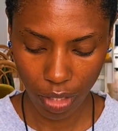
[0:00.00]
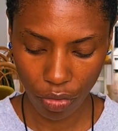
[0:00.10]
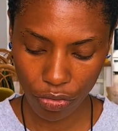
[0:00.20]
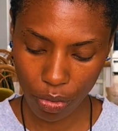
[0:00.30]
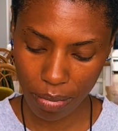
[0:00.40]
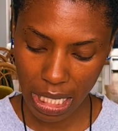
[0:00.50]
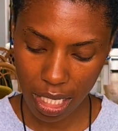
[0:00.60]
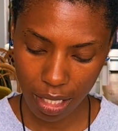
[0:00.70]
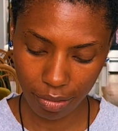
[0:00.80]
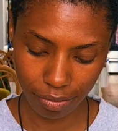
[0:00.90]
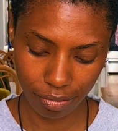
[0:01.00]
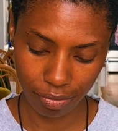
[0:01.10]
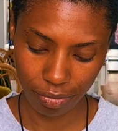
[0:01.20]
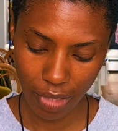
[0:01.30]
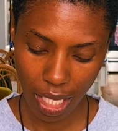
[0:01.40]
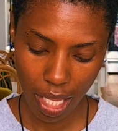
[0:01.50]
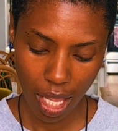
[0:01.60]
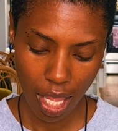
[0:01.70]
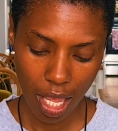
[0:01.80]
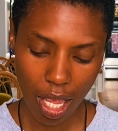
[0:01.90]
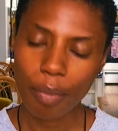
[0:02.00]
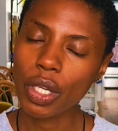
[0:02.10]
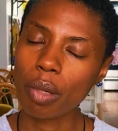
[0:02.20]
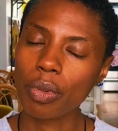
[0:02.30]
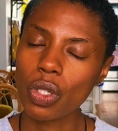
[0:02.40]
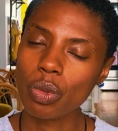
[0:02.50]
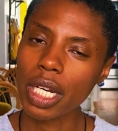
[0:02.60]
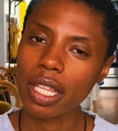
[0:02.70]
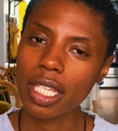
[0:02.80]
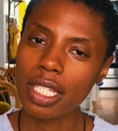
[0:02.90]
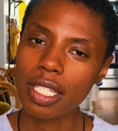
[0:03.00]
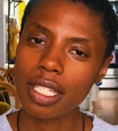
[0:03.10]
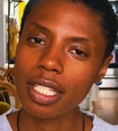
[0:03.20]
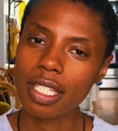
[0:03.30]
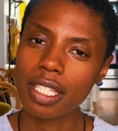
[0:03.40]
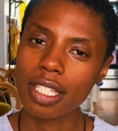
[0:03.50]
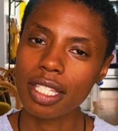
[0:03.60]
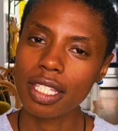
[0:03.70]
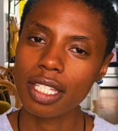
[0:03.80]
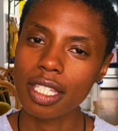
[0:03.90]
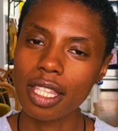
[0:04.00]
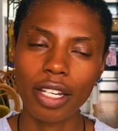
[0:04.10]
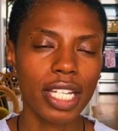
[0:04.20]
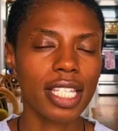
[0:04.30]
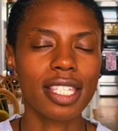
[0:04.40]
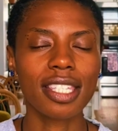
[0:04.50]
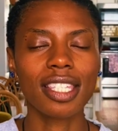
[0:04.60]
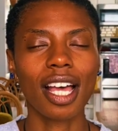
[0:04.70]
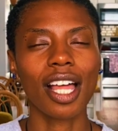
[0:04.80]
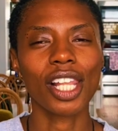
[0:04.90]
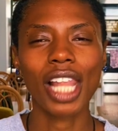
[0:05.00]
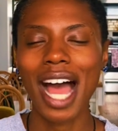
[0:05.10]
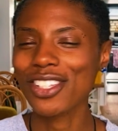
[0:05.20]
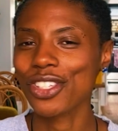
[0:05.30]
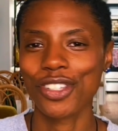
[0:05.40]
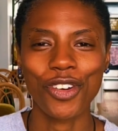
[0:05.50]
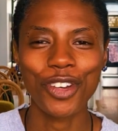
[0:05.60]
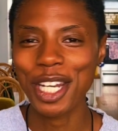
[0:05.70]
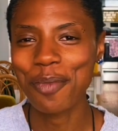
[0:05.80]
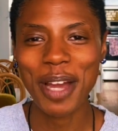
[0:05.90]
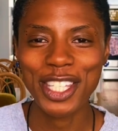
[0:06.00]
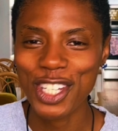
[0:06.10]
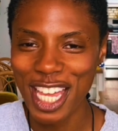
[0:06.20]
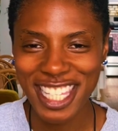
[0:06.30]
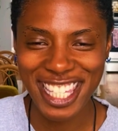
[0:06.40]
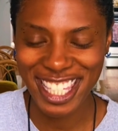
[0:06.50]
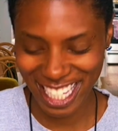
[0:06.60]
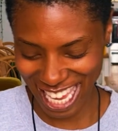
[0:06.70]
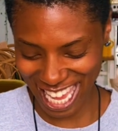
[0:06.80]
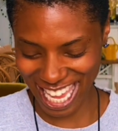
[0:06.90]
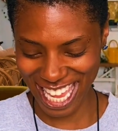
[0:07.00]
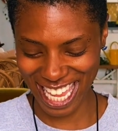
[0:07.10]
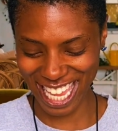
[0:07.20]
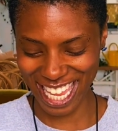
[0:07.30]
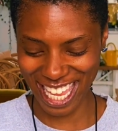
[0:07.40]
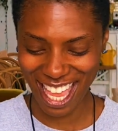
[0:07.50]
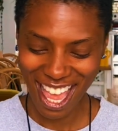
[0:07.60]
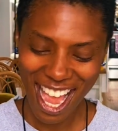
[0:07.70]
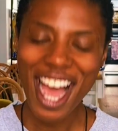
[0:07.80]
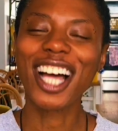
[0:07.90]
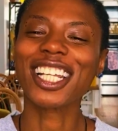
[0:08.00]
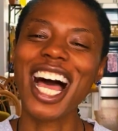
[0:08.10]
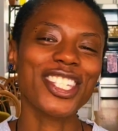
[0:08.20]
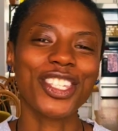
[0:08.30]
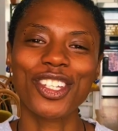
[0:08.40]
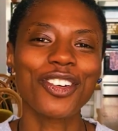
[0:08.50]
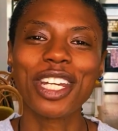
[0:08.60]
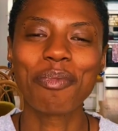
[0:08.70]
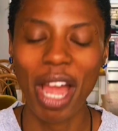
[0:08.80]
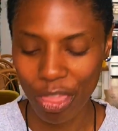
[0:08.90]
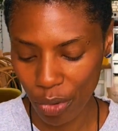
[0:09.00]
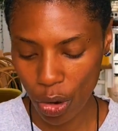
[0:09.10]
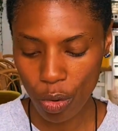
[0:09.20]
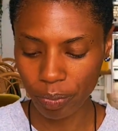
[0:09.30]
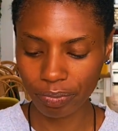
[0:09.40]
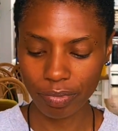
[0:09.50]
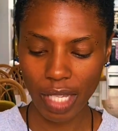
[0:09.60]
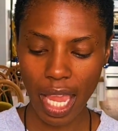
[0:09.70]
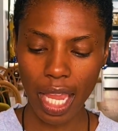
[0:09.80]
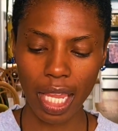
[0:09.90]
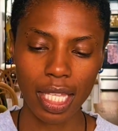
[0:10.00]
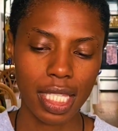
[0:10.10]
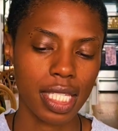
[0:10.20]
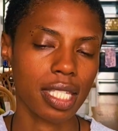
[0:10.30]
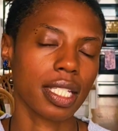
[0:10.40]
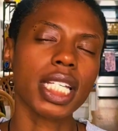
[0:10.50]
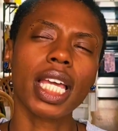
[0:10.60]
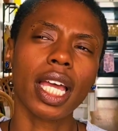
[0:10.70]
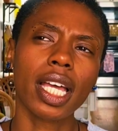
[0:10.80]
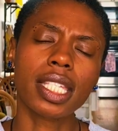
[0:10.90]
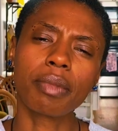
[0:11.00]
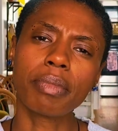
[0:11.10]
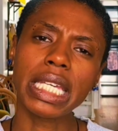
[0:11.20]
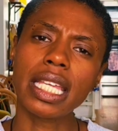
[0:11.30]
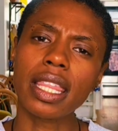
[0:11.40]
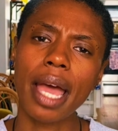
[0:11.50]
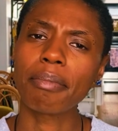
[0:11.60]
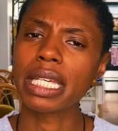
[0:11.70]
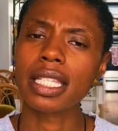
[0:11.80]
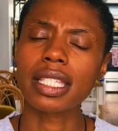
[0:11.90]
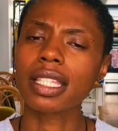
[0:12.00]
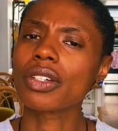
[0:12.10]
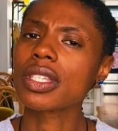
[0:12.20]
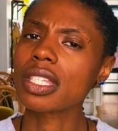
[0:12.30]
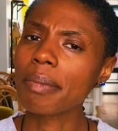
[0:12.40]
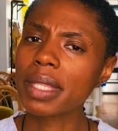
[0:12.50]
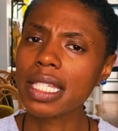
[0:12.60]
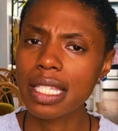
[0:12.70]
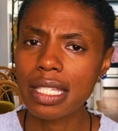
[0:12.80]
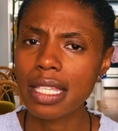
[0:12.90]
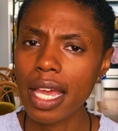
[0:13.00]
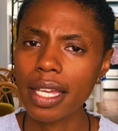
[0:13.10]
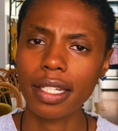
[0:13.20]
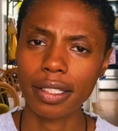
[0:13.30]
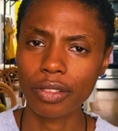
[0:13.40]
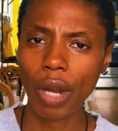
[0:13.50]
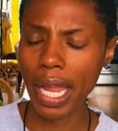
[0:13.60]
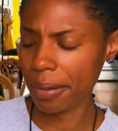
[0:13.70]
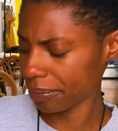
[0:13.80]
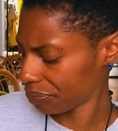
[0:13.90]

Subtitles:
For me, I'm gonna pull one of these. There is a lot stirring in my chest, a lot stirring in my throat. And to me, that means that there's something to say, right?